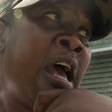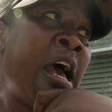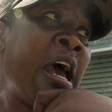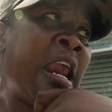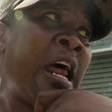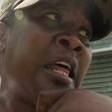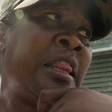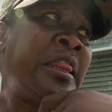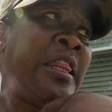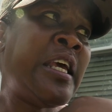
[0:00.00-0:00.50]

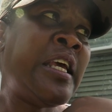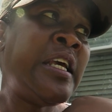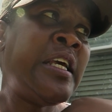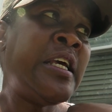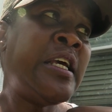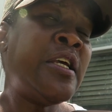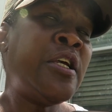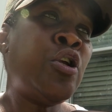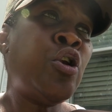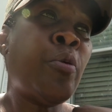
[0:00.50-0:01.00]
And I think,
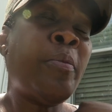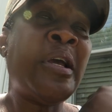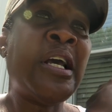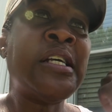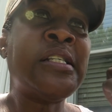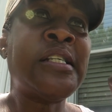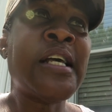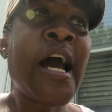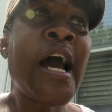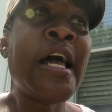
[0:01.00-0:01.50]
you know,
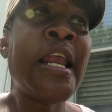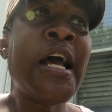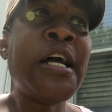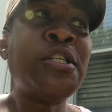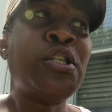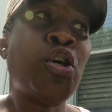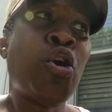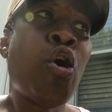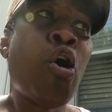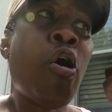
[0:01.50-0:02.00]
because God
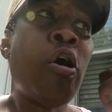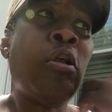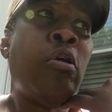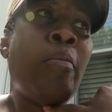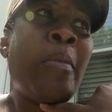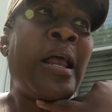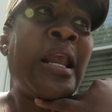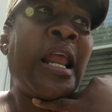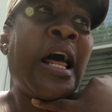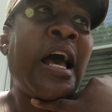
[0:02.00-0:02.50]
has a call
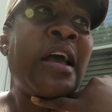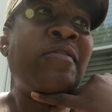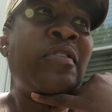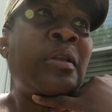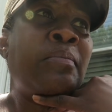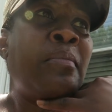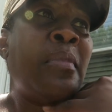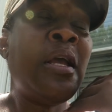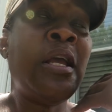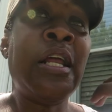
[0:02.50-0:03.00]
on my life,
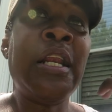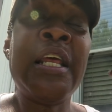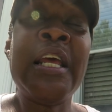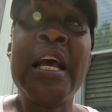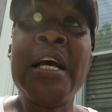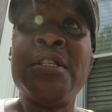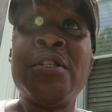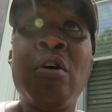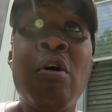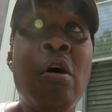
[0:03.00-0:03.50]
and he
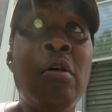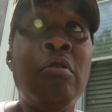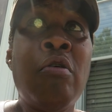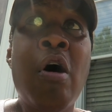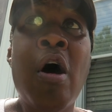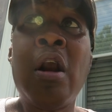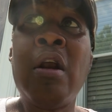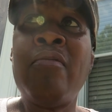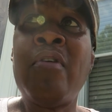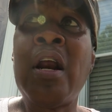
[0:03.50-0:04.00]
has a call on
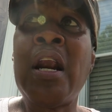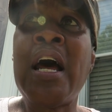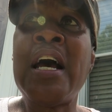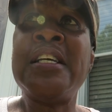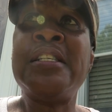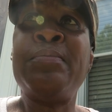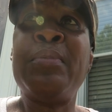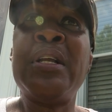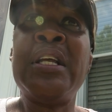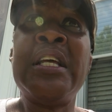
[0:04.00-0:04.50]
all of our
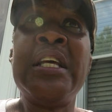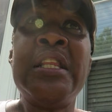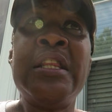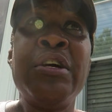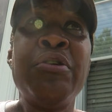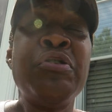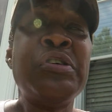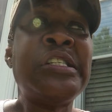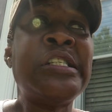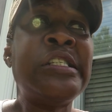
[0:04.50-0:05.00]
lives, but
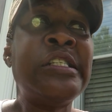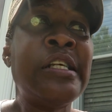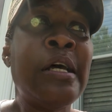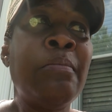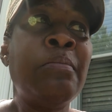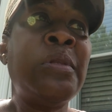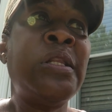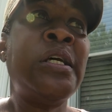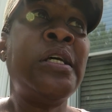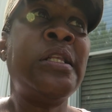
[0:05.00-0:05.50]
there is
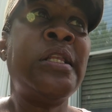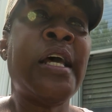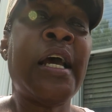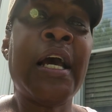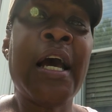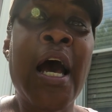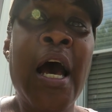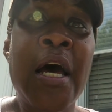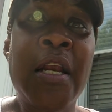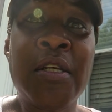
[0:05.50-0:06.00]
something
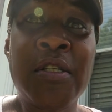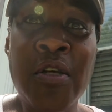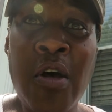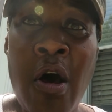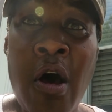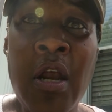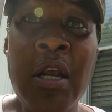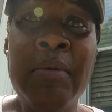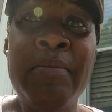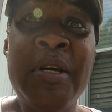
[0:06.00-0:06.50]
that God is
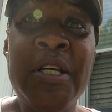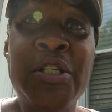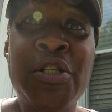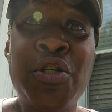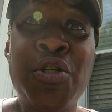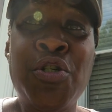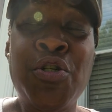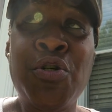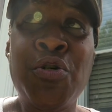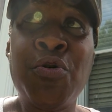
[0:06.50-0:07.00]
calling me
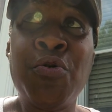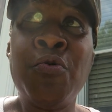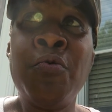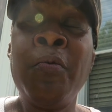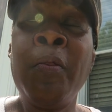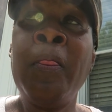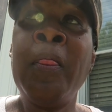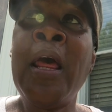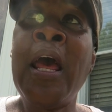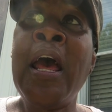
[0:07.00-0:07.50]
to do
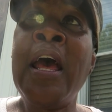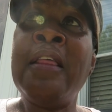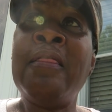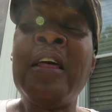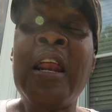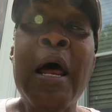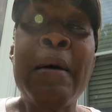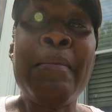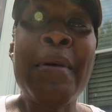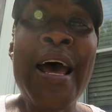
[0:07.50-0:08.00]

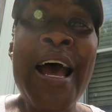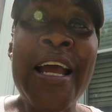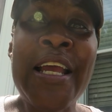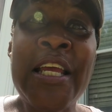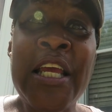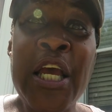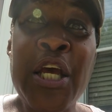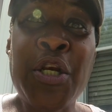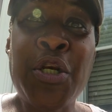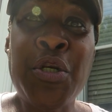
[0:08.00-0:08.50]
that I'm not
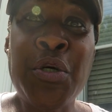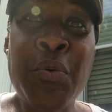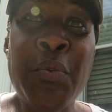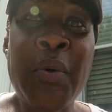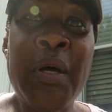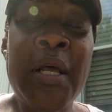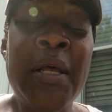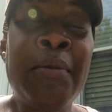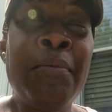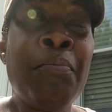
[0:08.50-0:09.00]
yet
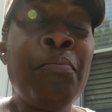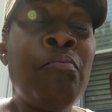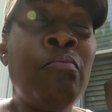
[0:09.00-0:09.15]
doing.